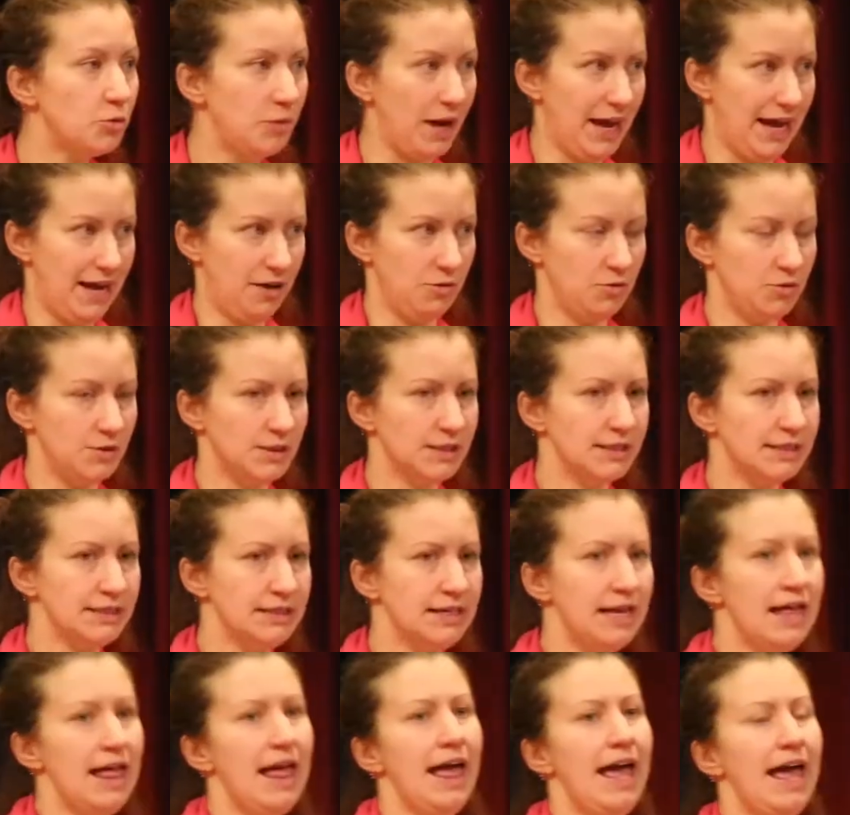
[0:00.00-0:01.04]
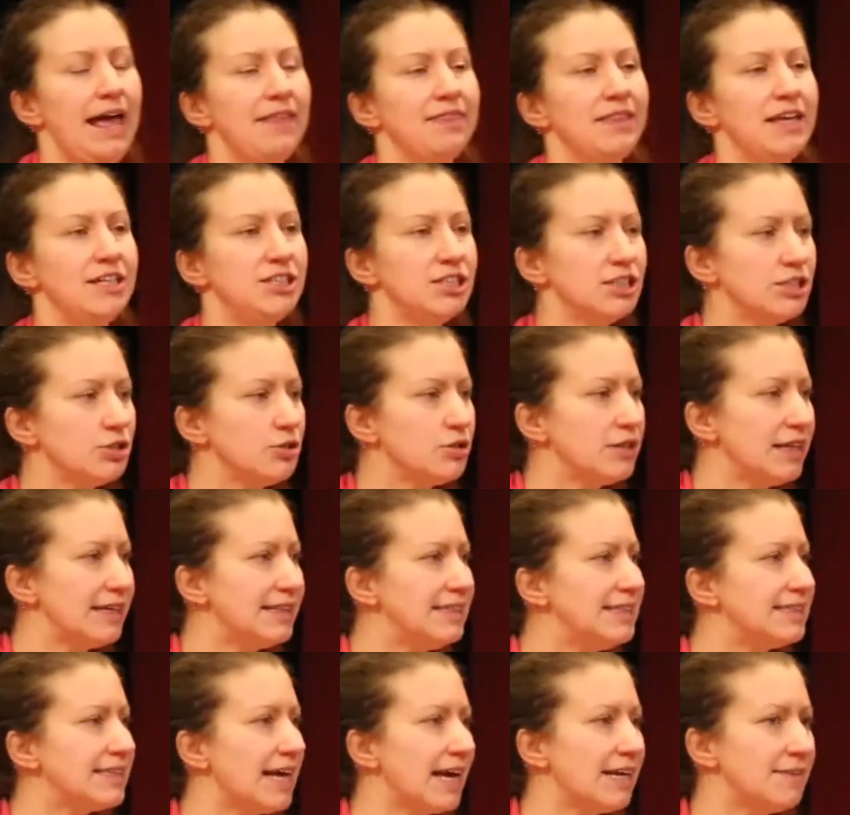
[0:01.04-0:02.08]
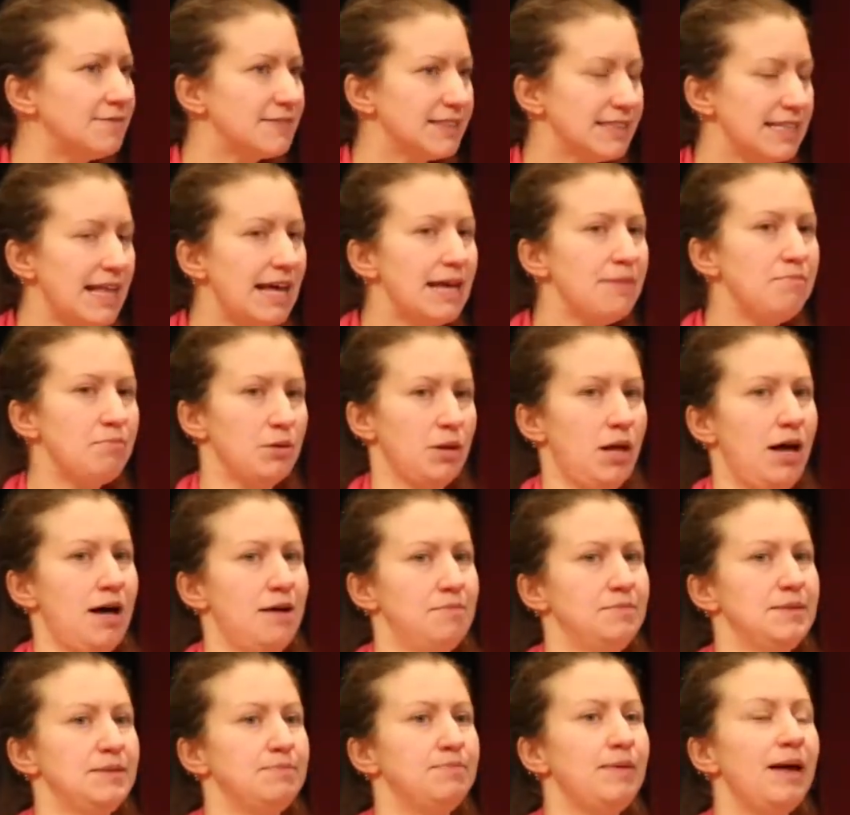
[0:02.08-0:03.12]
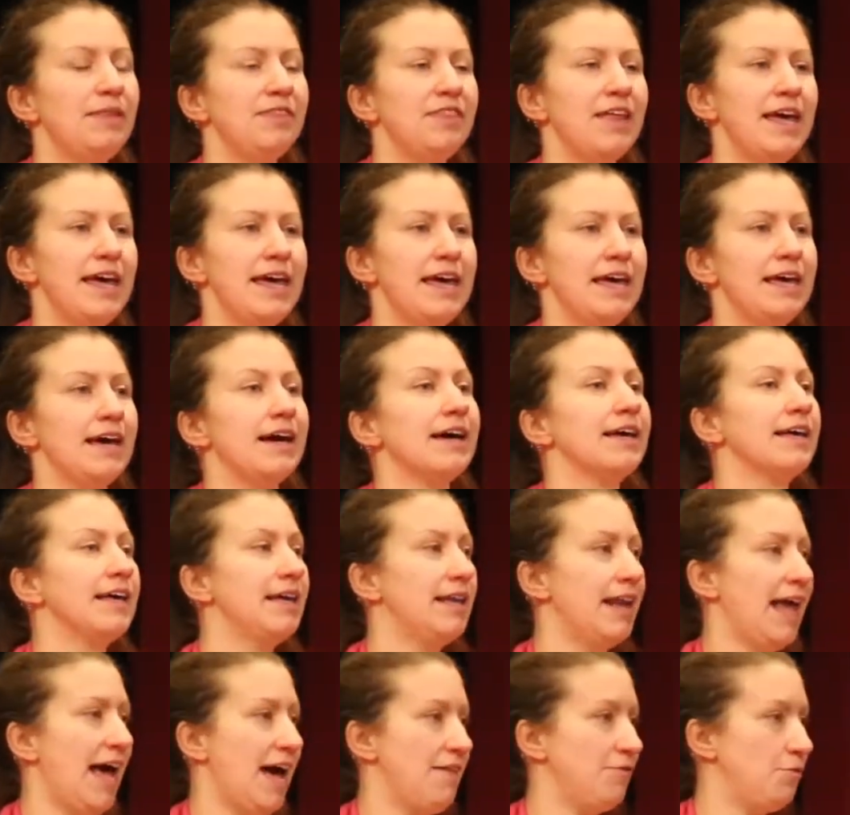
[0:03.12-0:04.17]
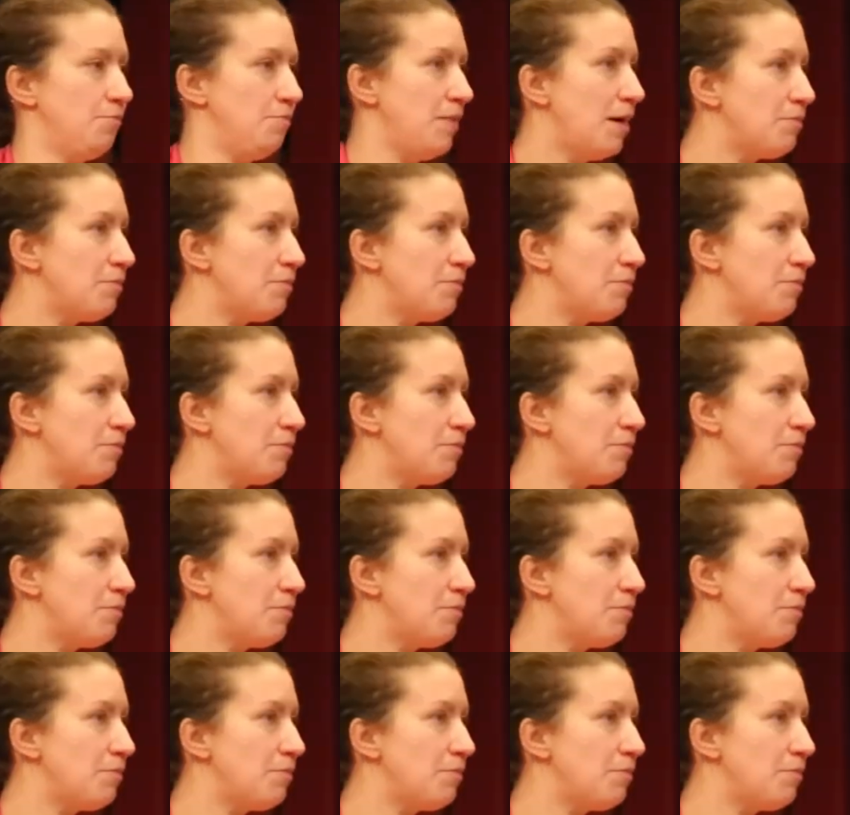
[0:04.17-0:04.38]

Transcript: around and they just look like these kind of slime blobs, but they can have a